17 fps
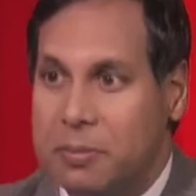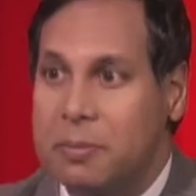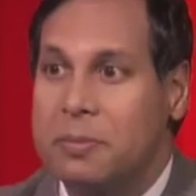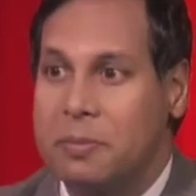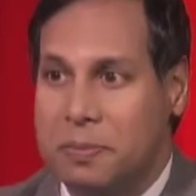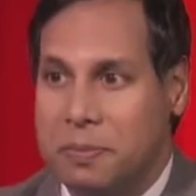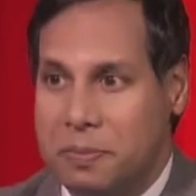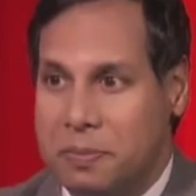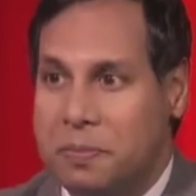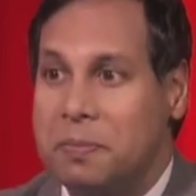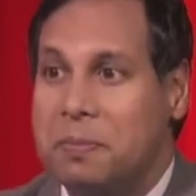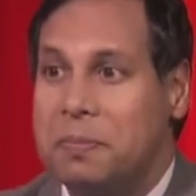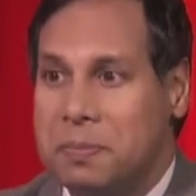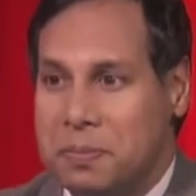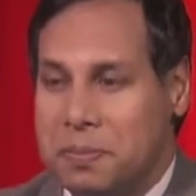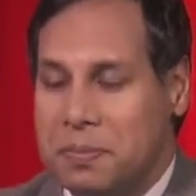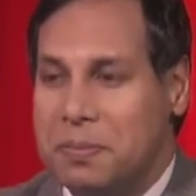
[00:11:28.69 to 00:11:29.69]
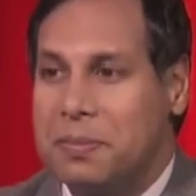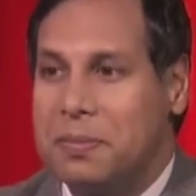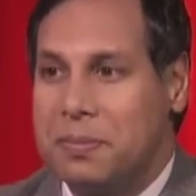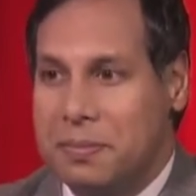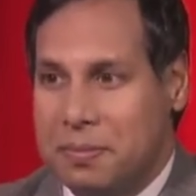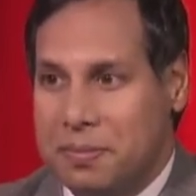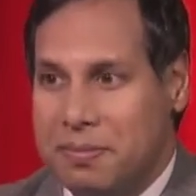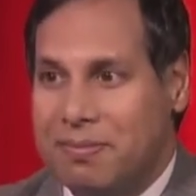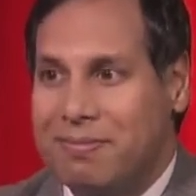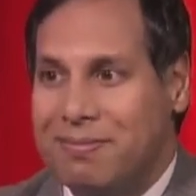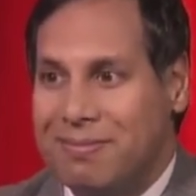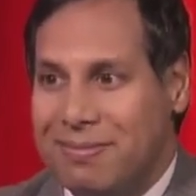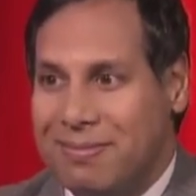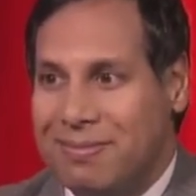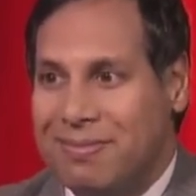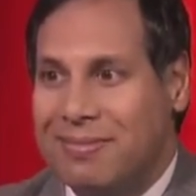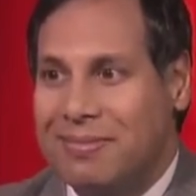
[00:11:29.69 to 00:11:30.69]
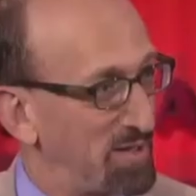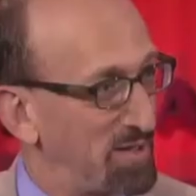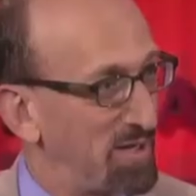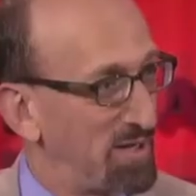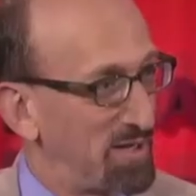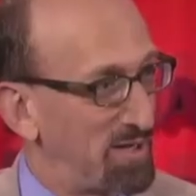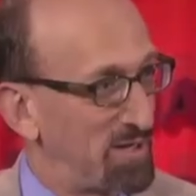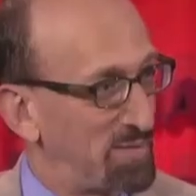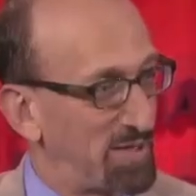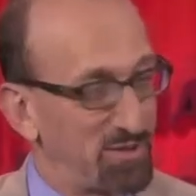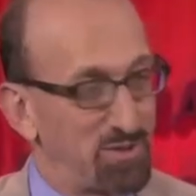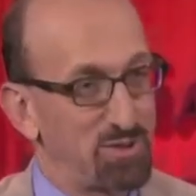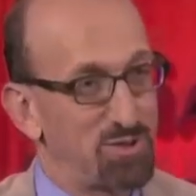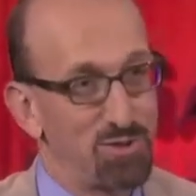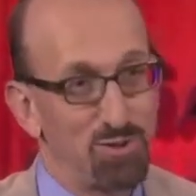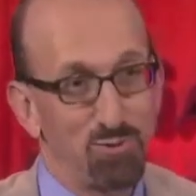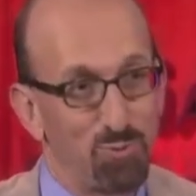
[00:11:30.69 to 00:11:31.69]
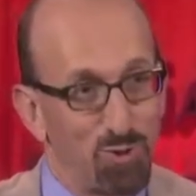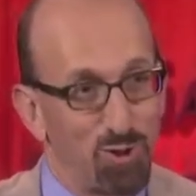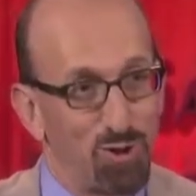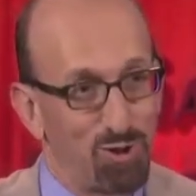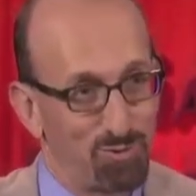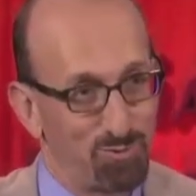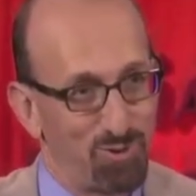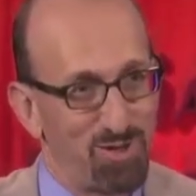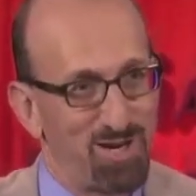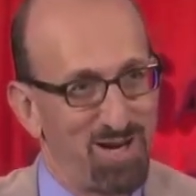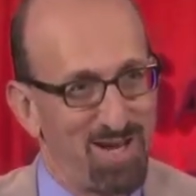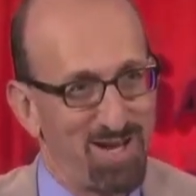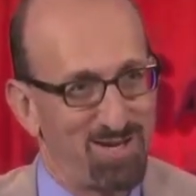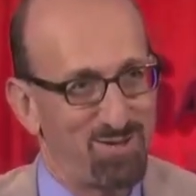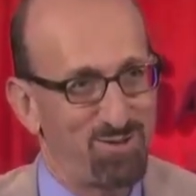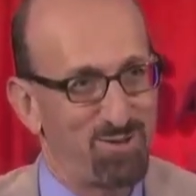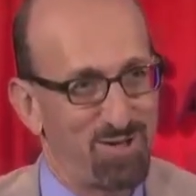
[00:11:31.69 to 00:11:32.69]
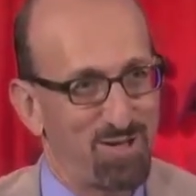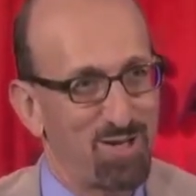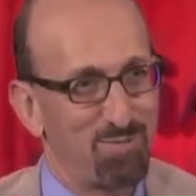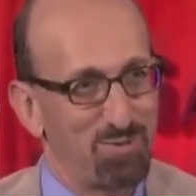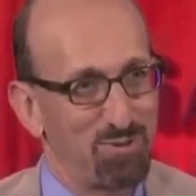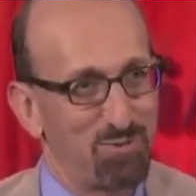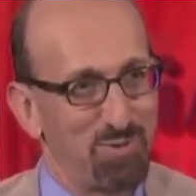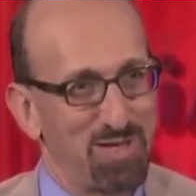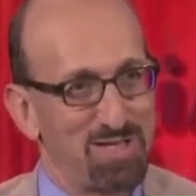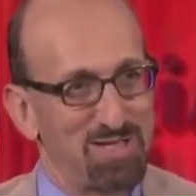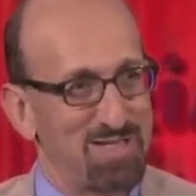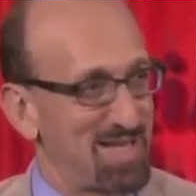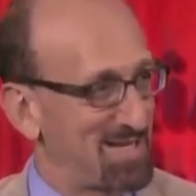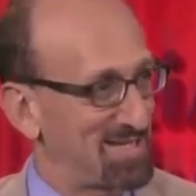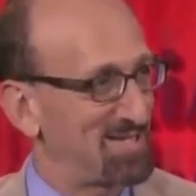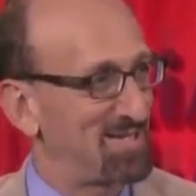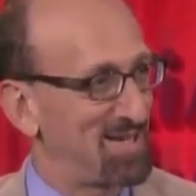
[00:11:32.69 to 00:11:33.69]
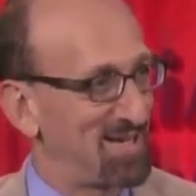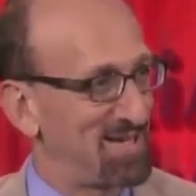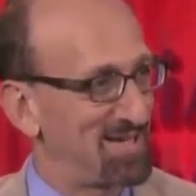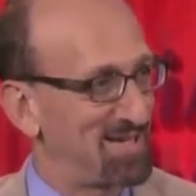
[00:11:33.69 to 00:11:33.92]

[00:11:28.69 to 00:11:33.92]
brought a lot of new clarity to a lot of people about this new world we're going to enter in a couple of weeks. Thanks a lot.